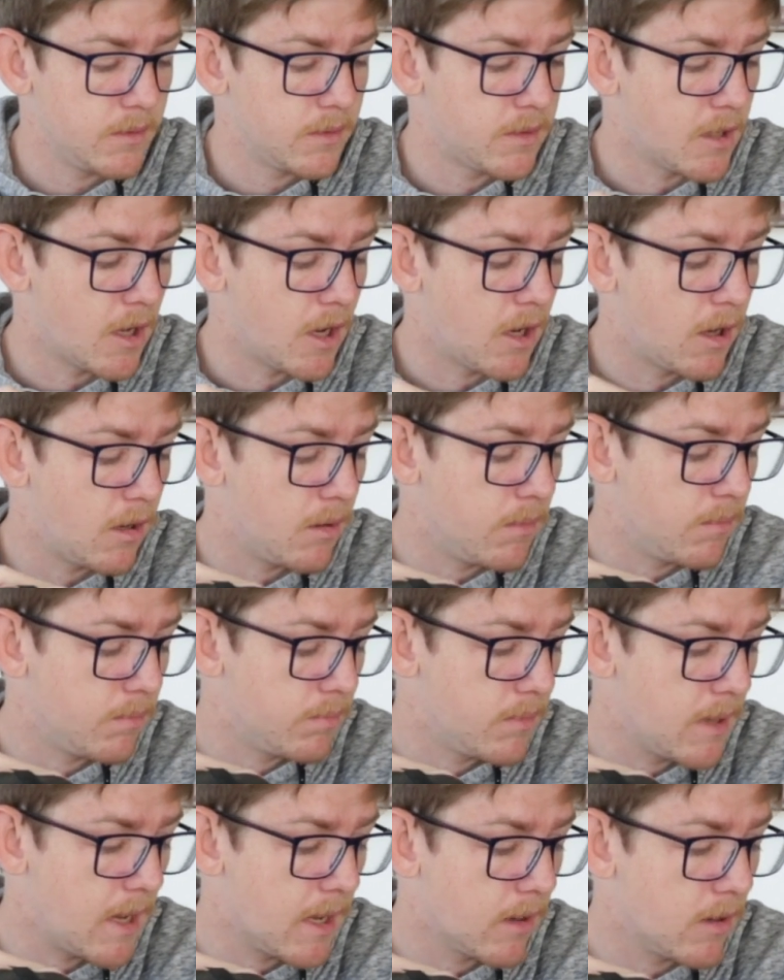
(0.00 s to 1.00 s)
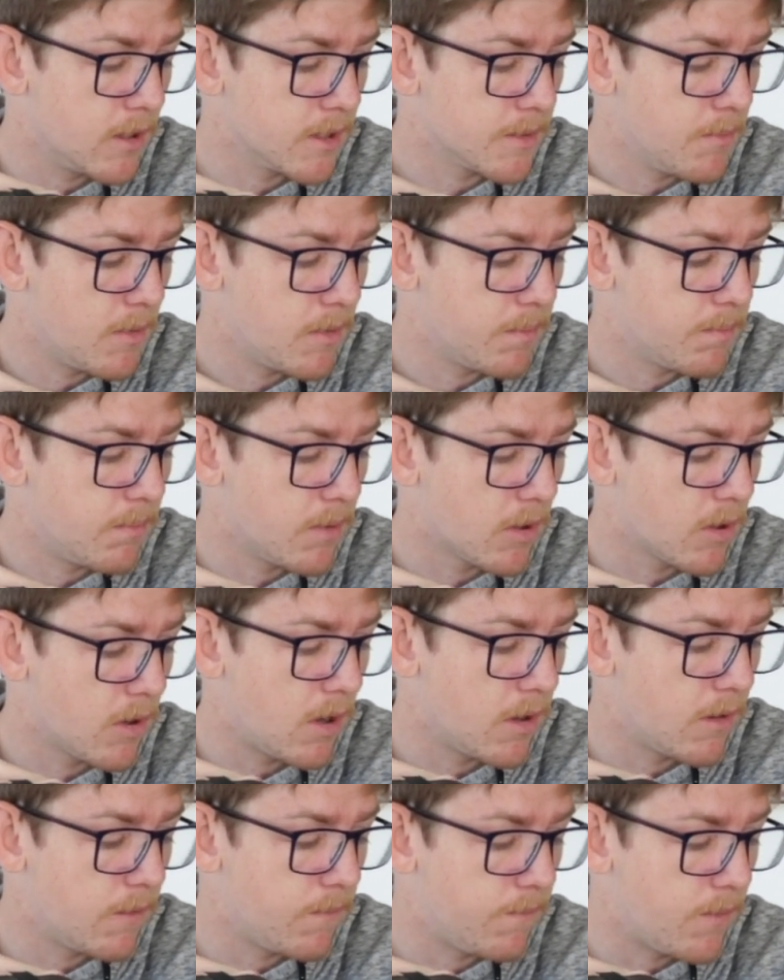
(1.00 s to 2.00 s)
So yeah, guys, my
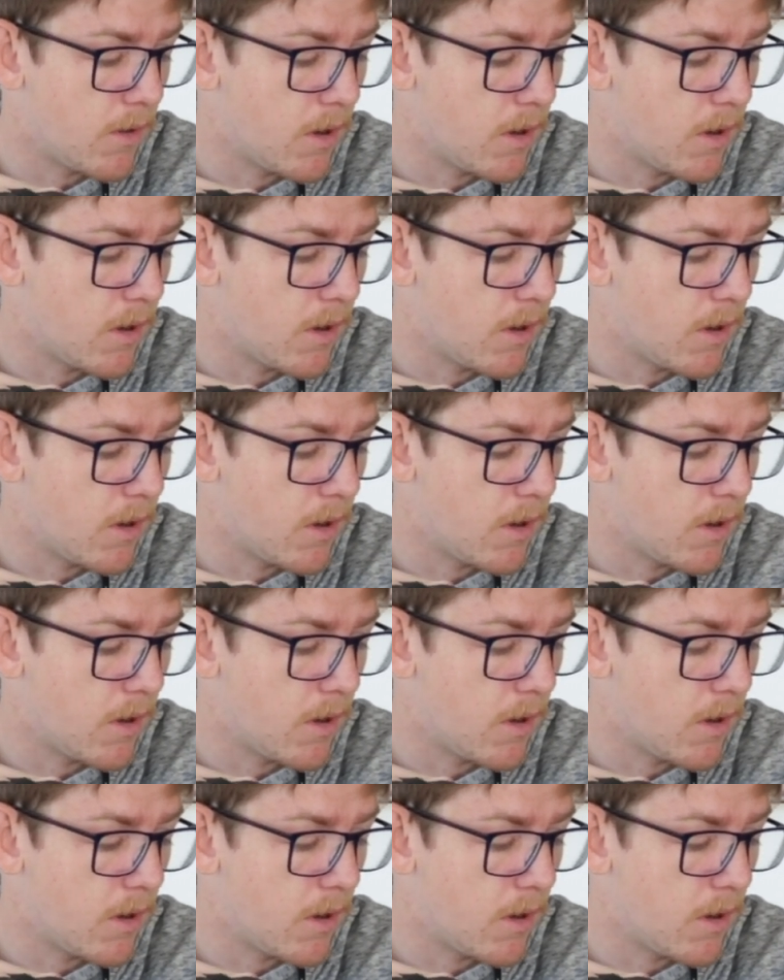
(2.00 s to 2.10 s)
kind of